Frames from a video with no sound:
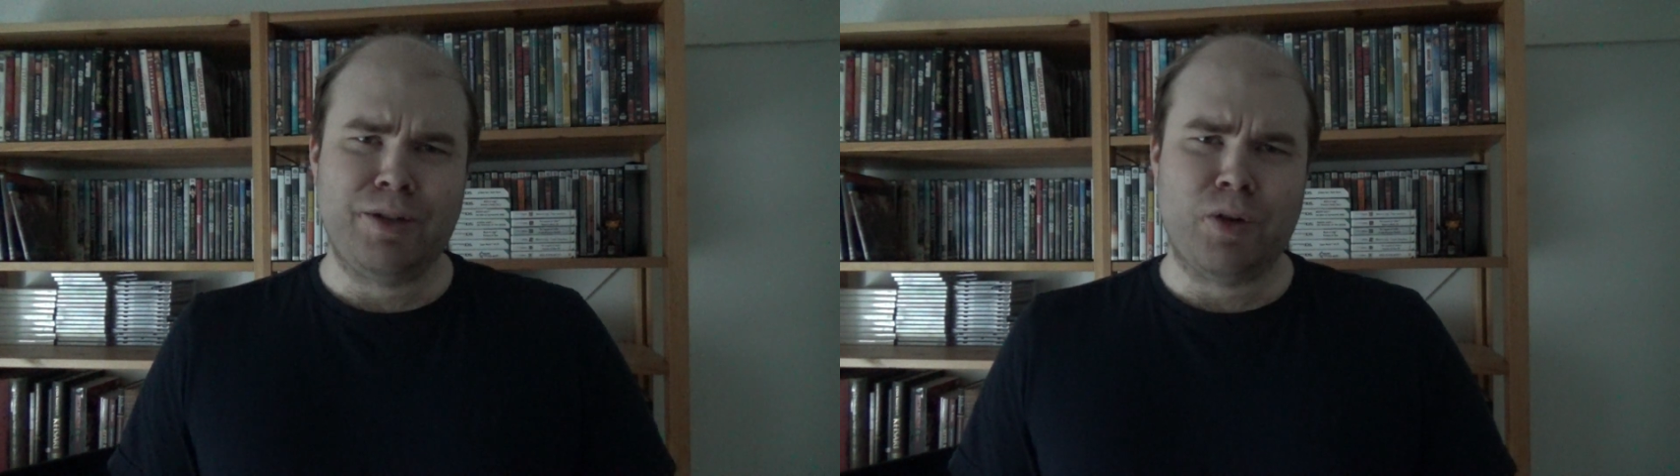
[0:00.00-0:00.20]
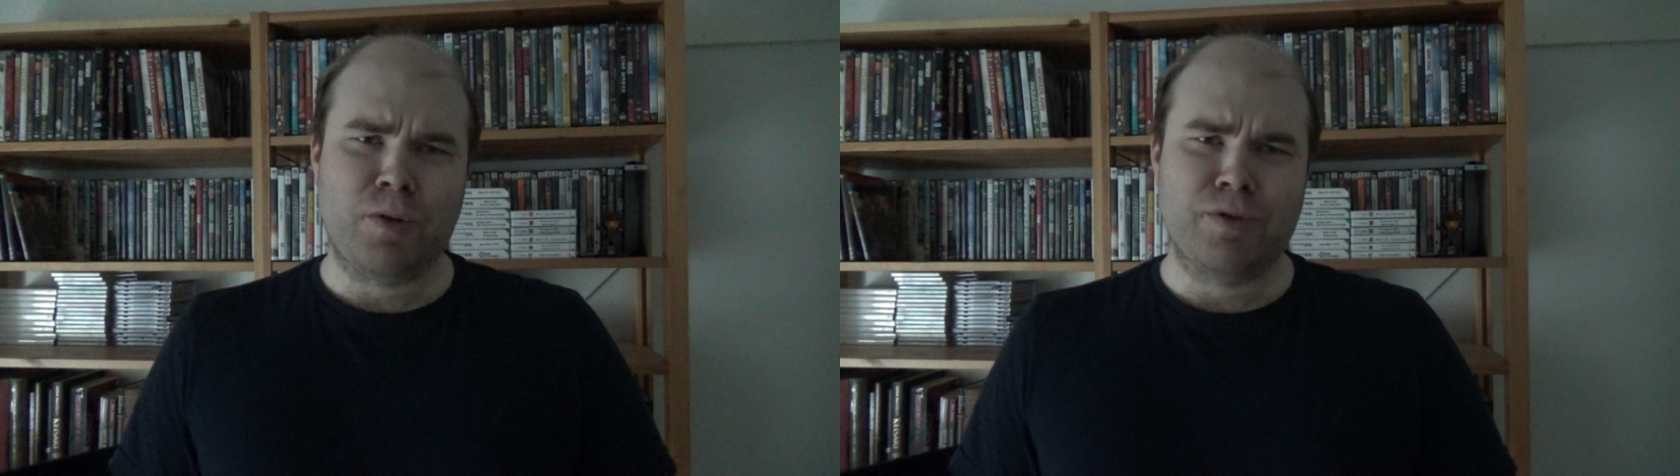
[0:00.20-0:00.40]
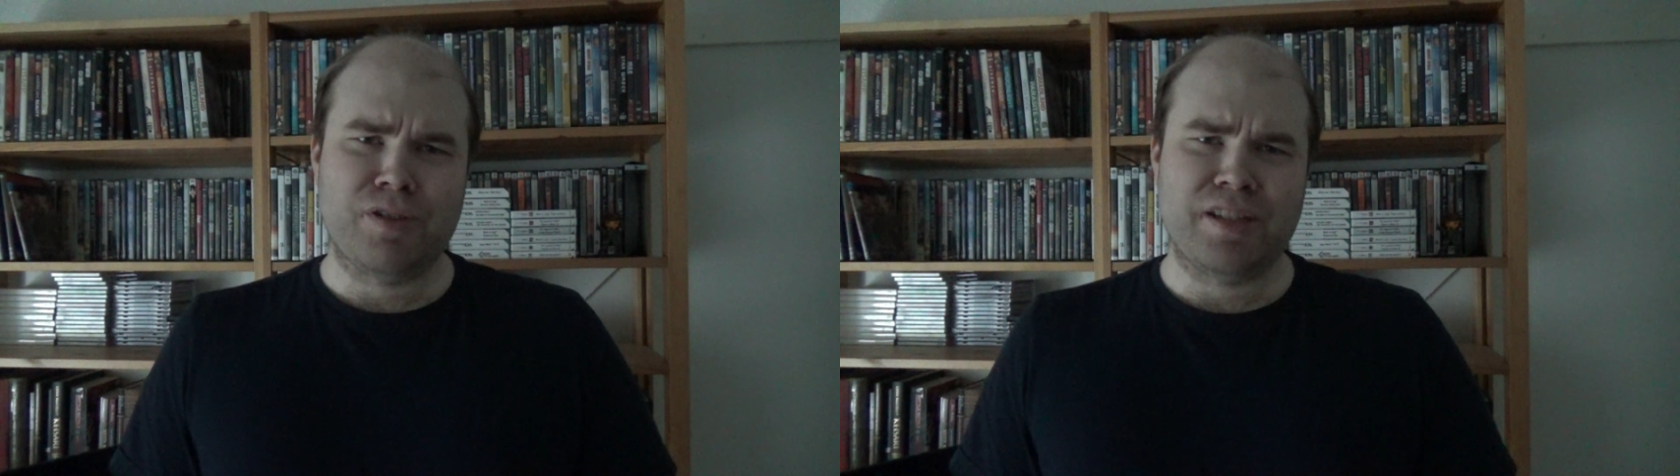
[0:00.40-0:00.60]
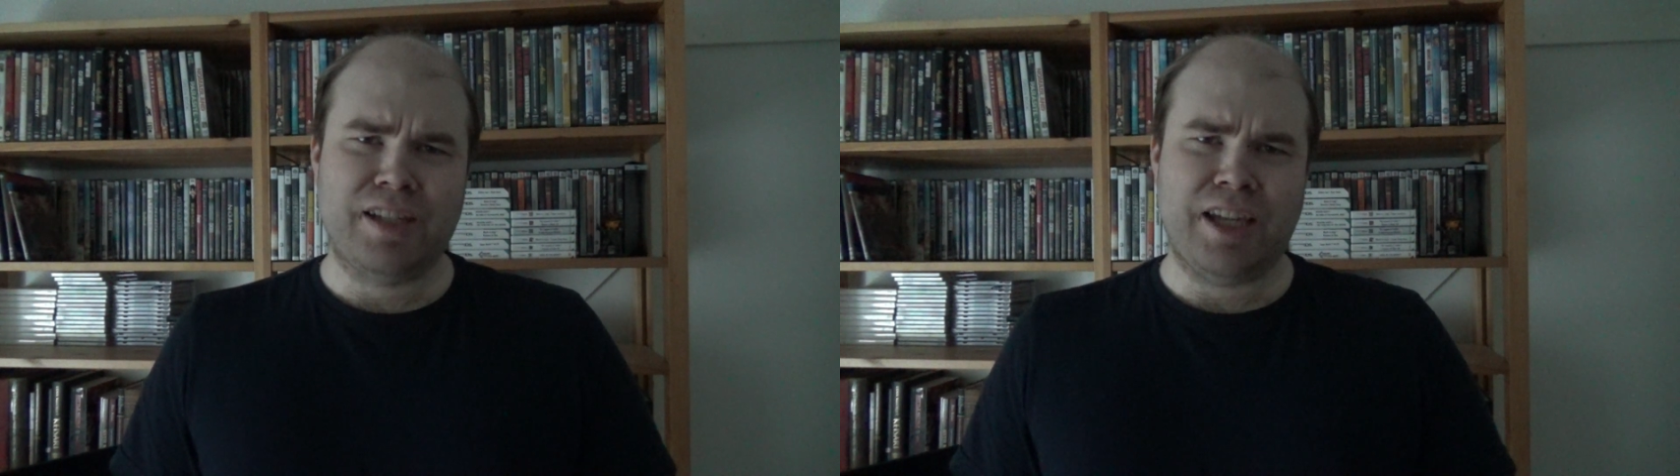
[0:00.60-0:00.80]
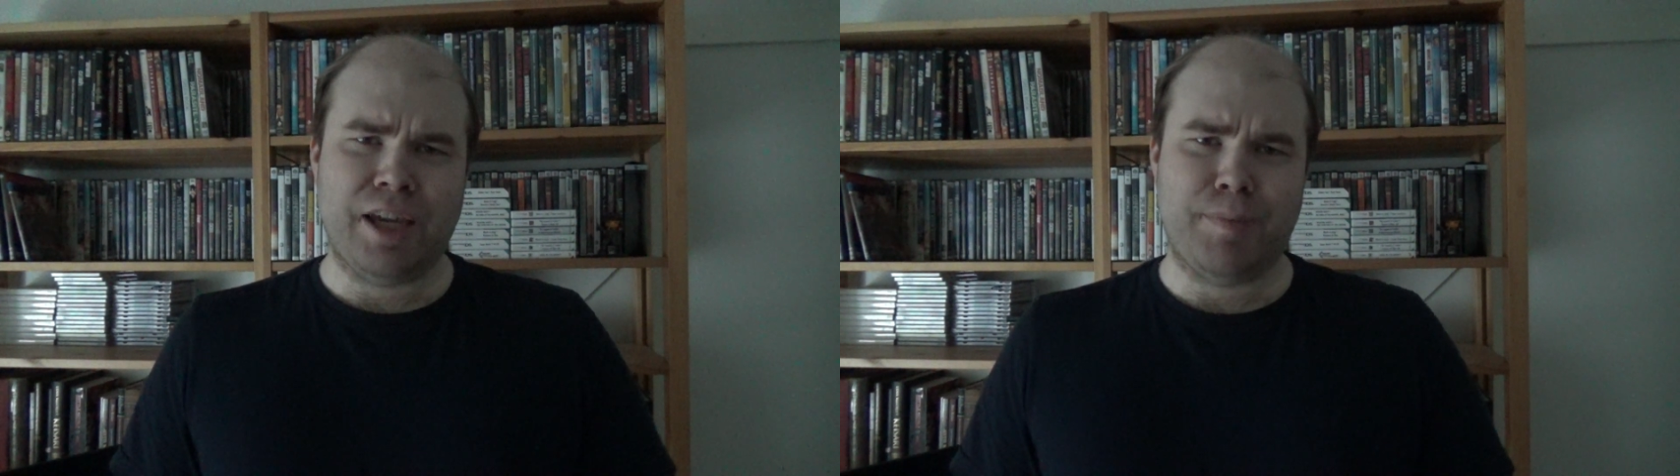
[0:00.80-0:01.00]
grown
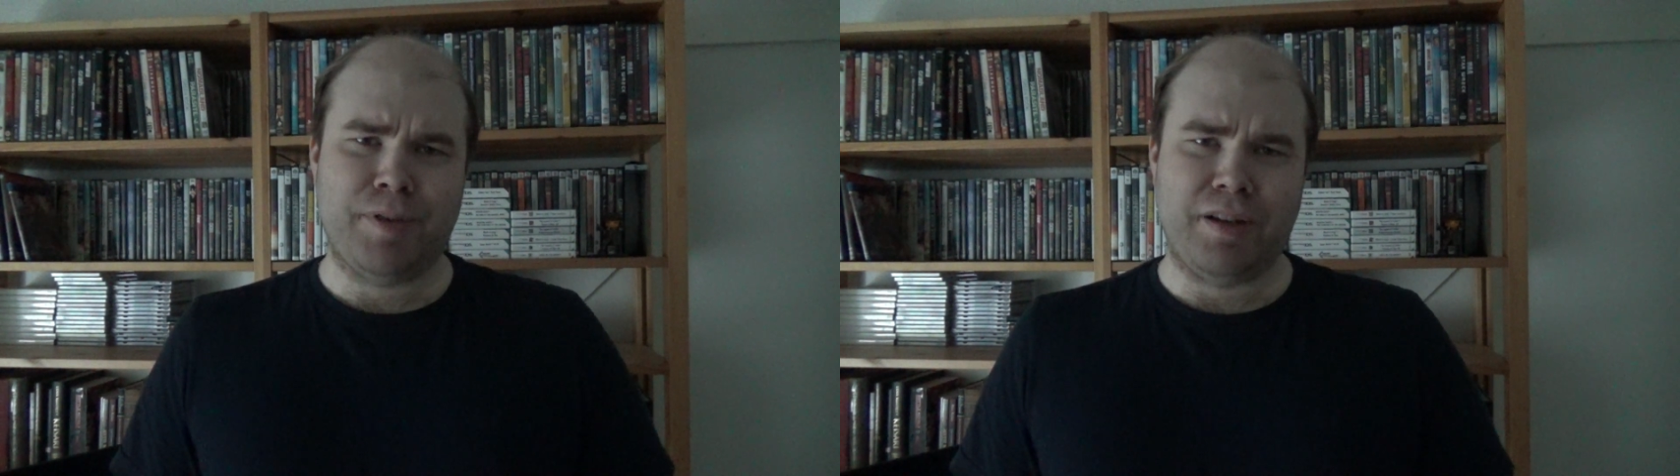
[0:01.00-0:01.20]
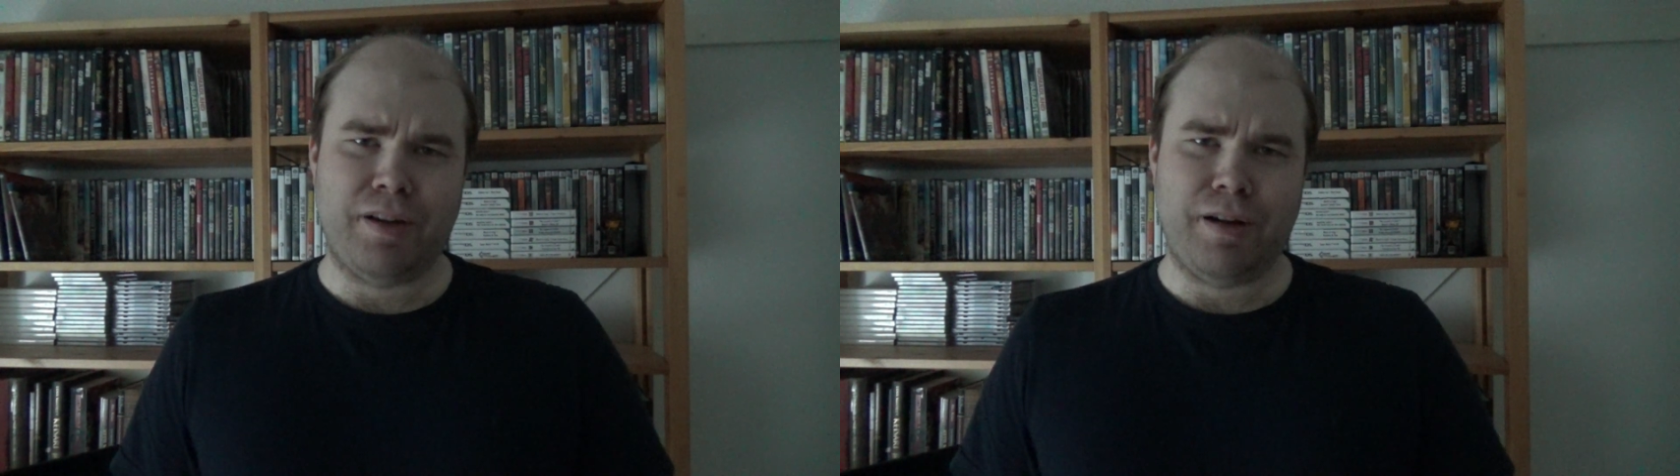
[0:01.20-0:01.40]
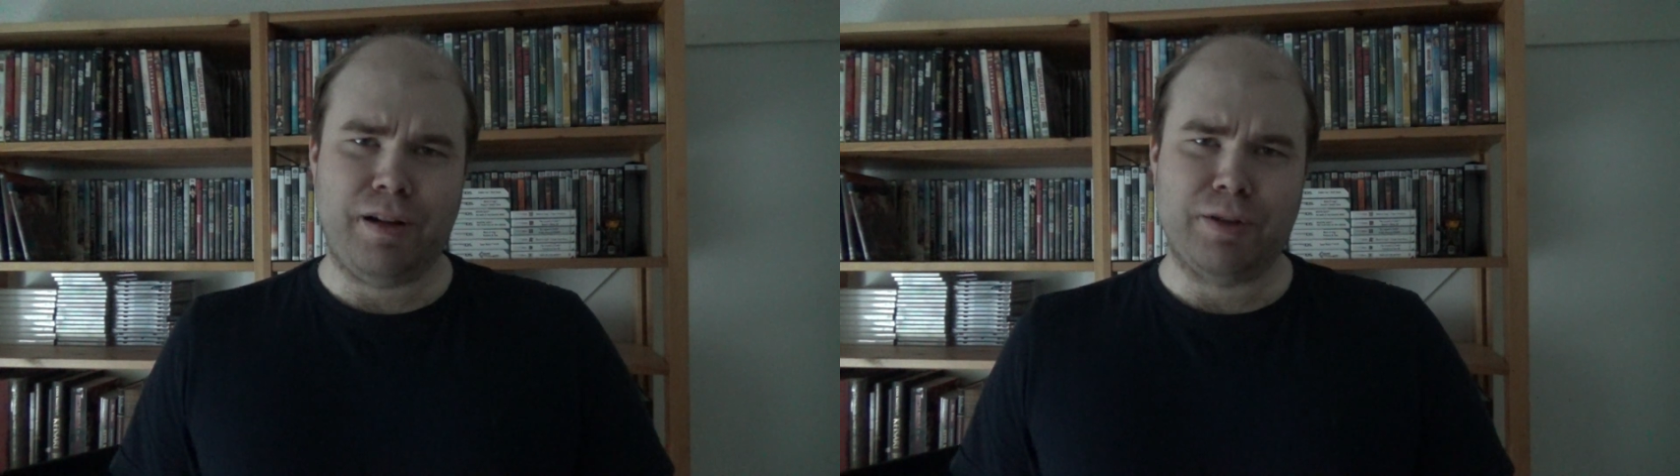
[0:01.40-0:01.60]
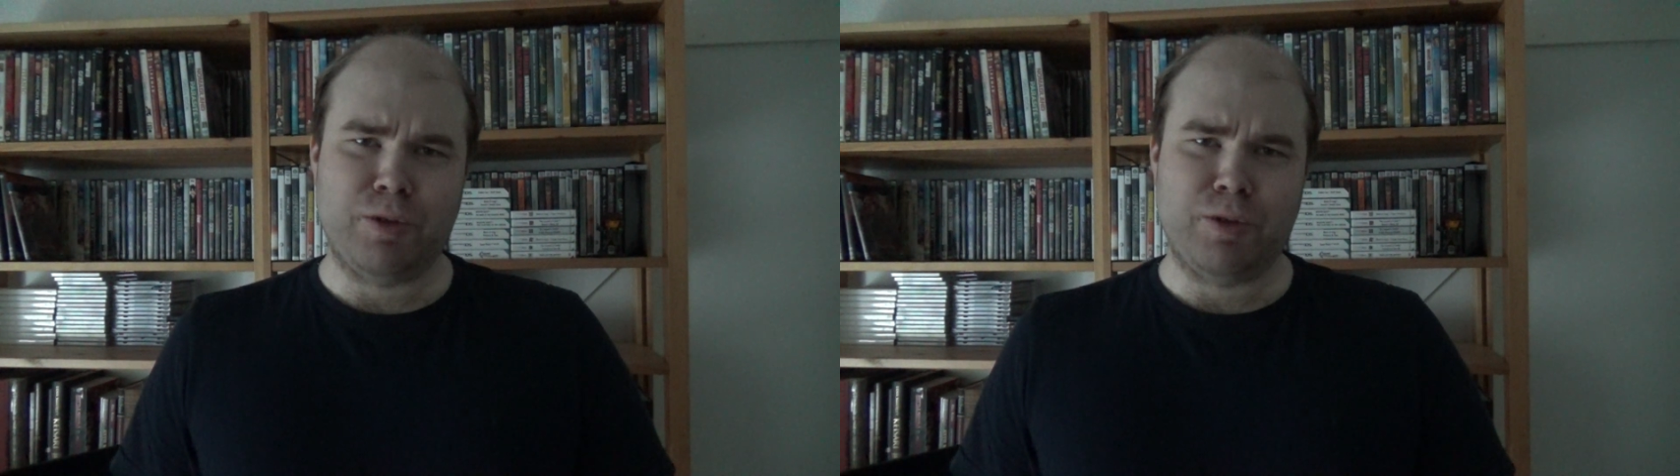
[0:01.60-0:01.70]
skeptical